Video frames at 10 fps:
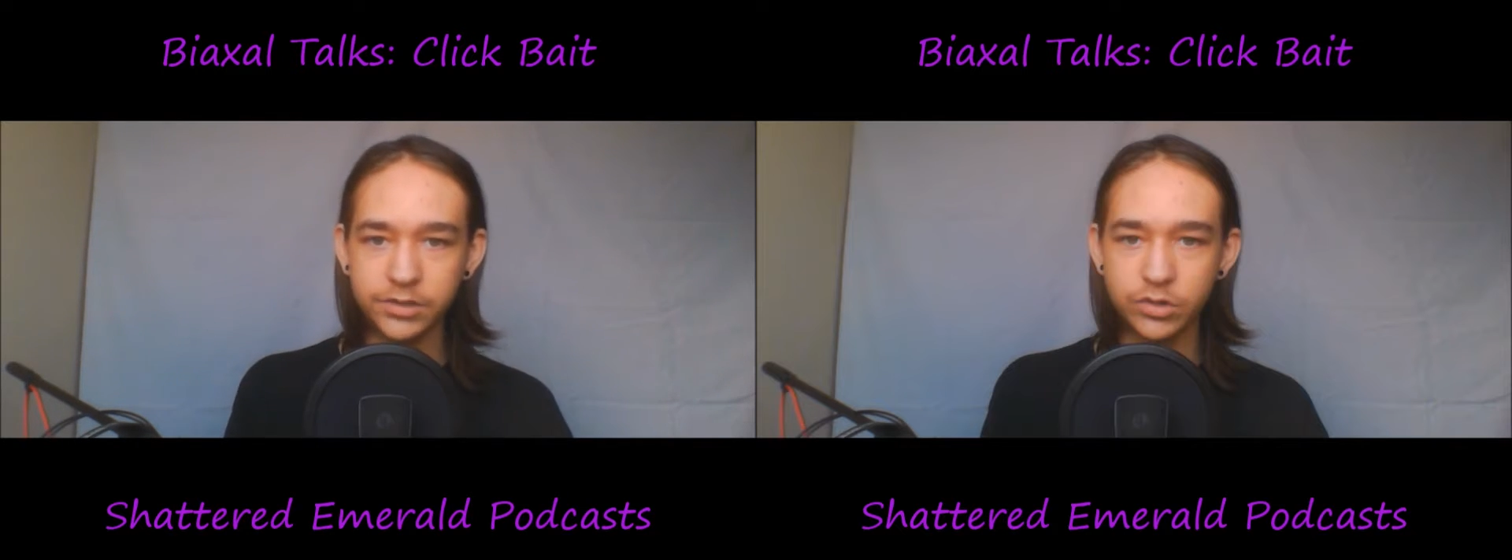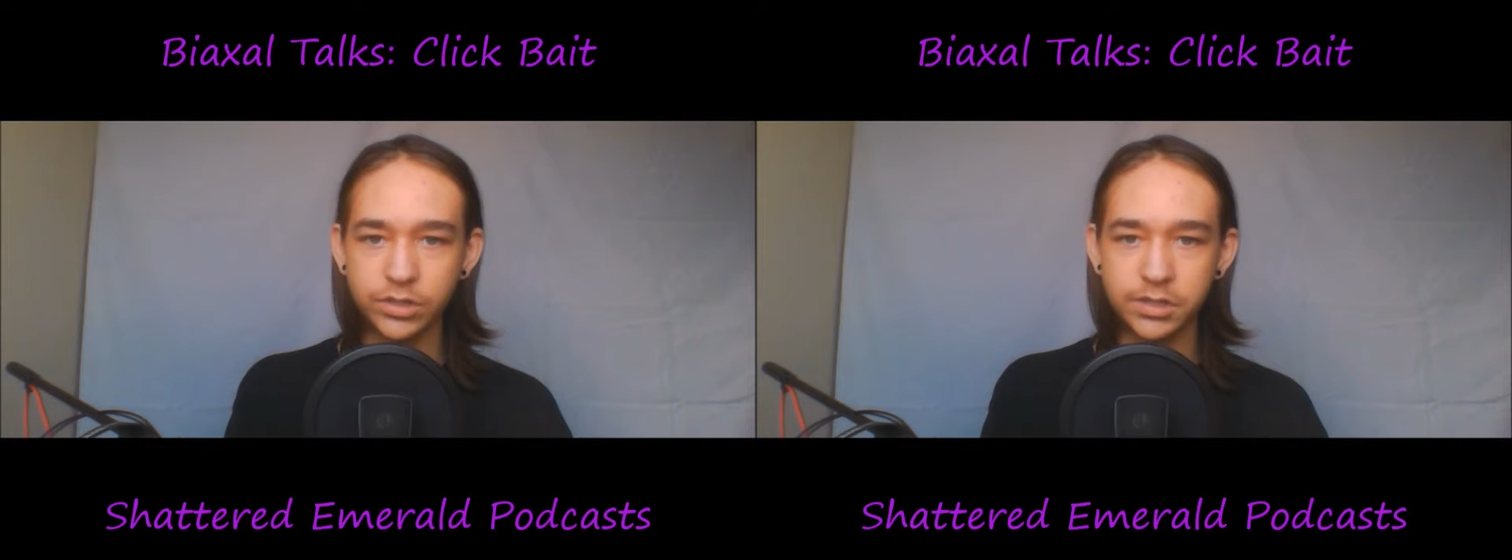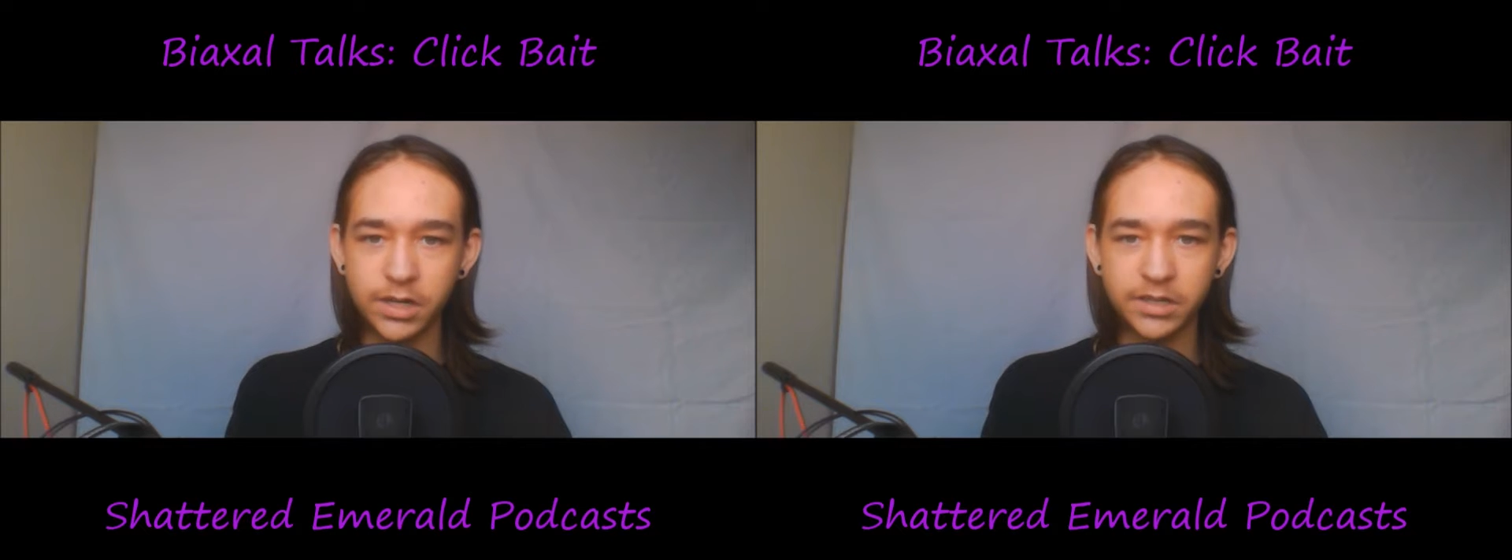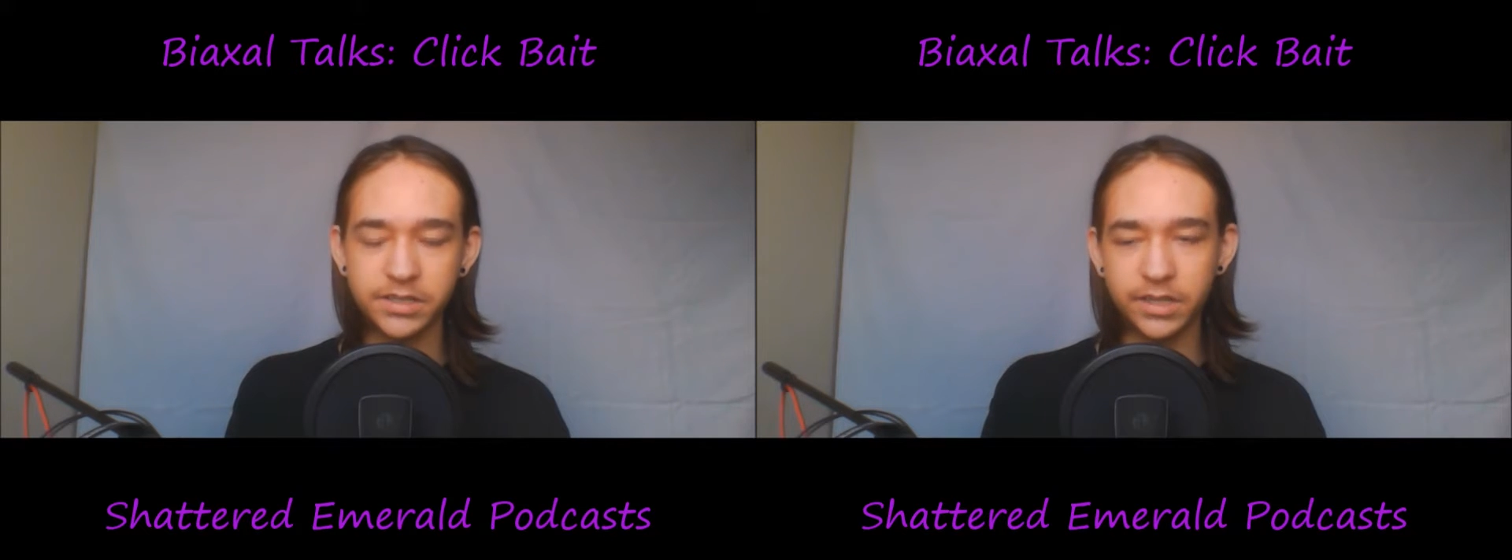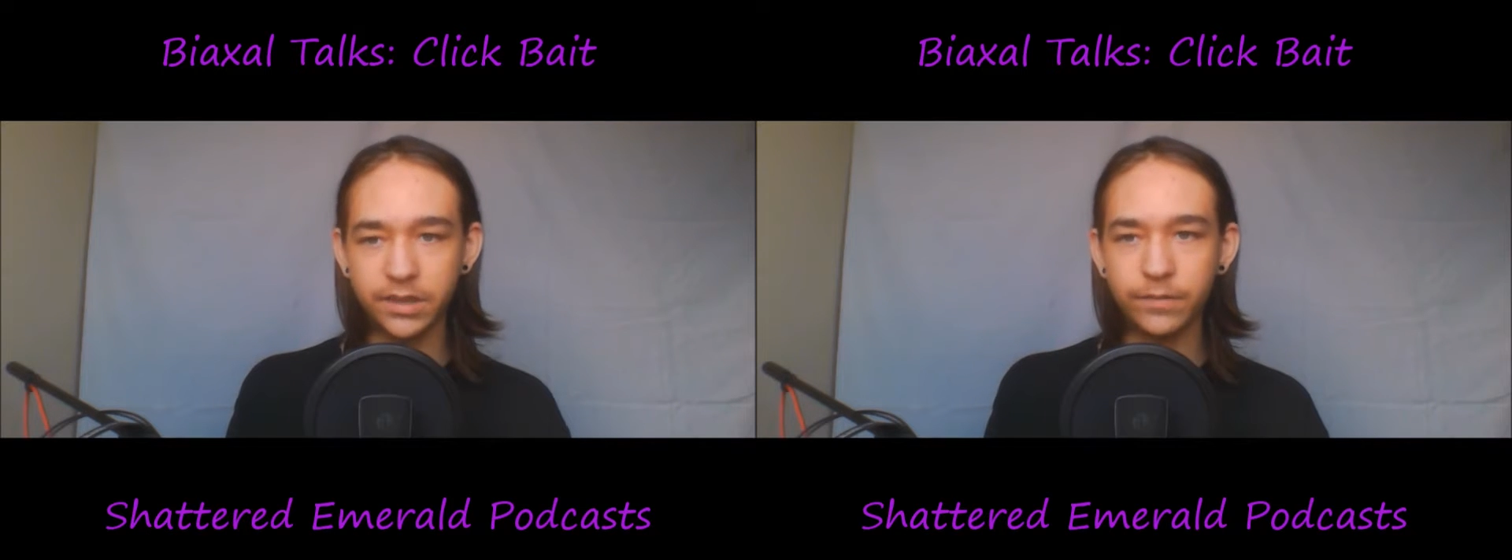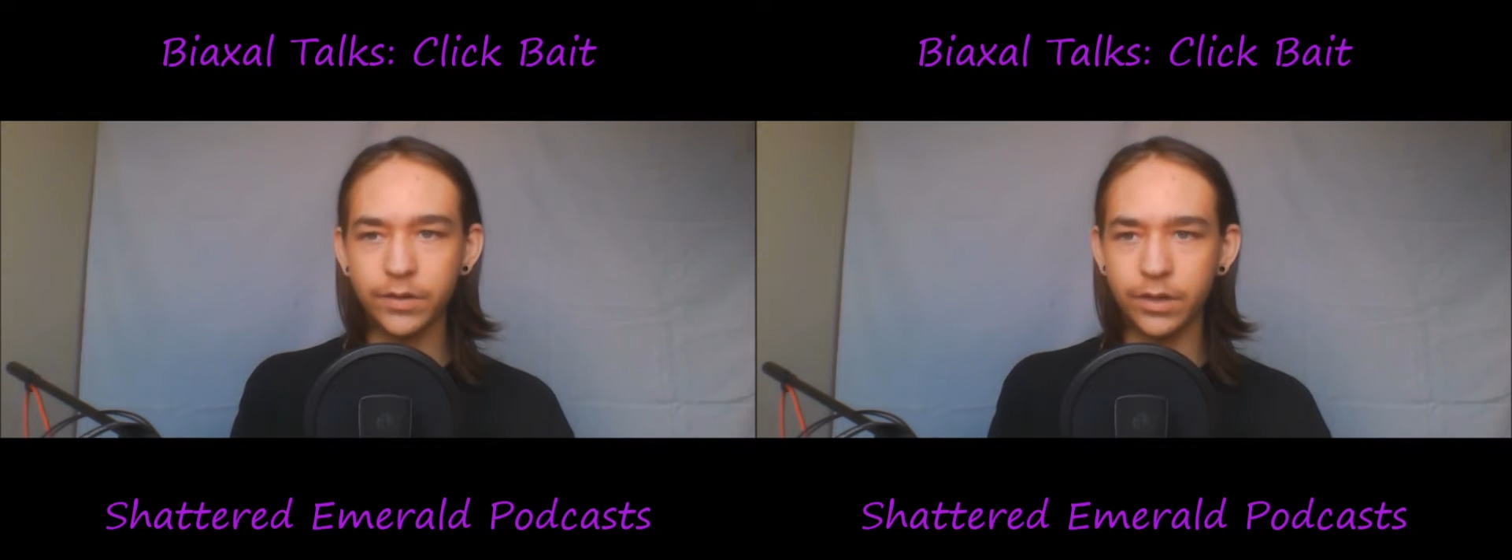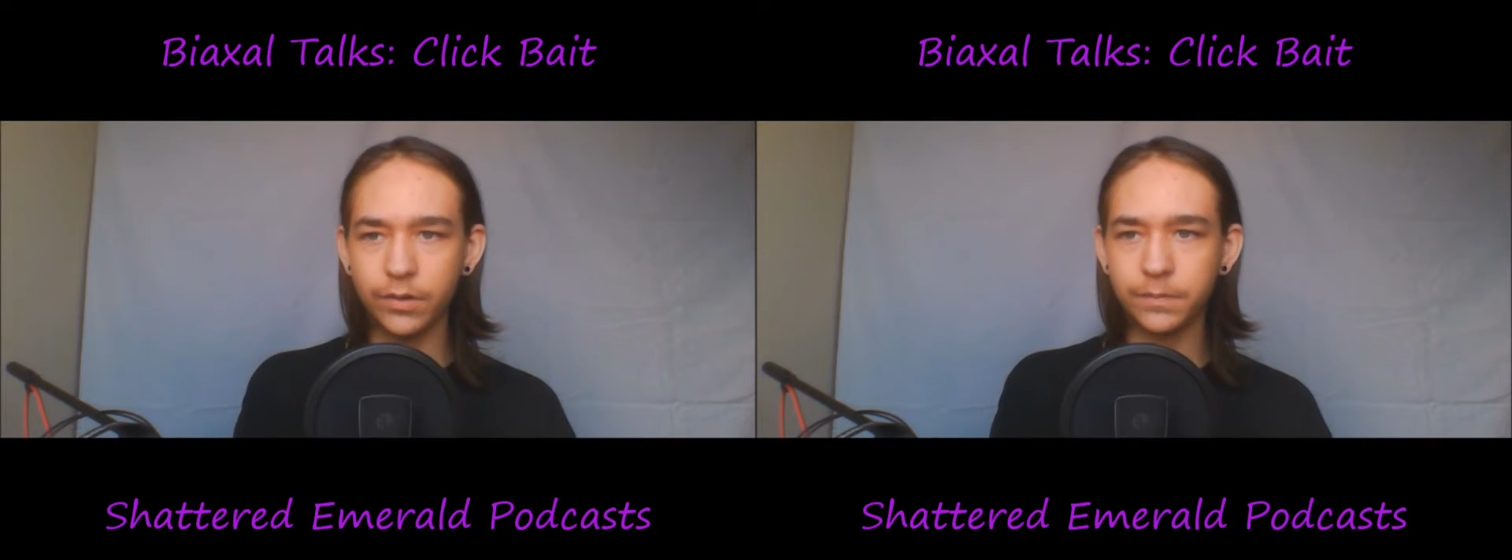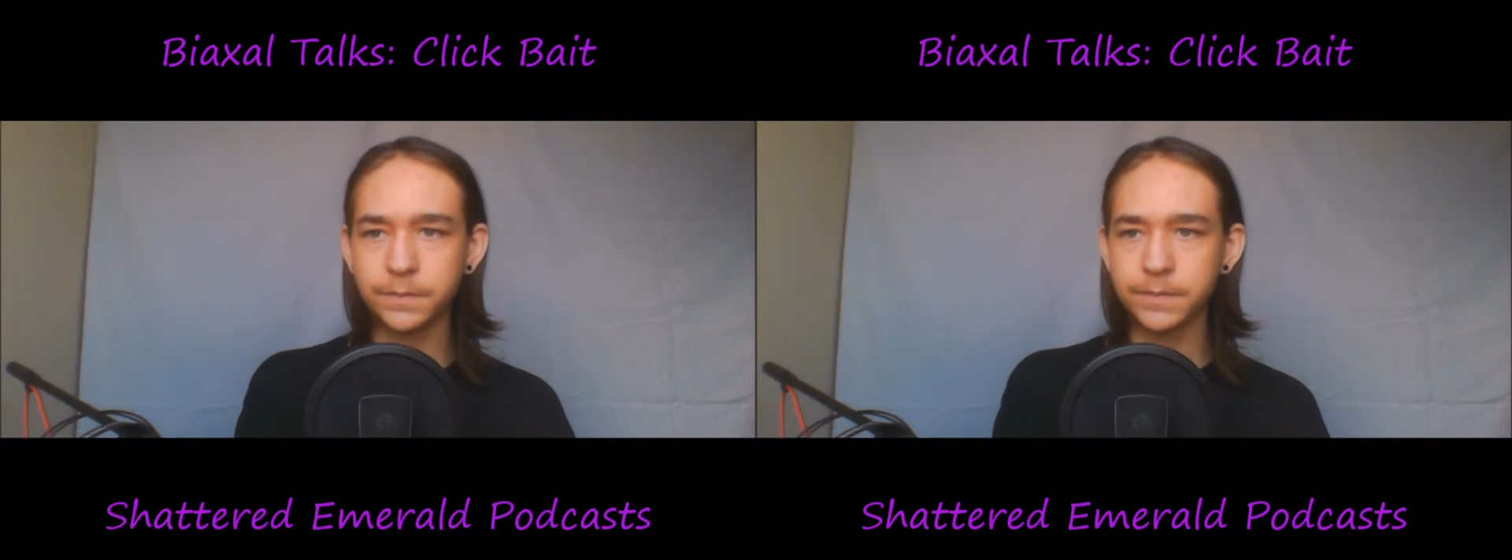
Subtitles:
screenshots in the video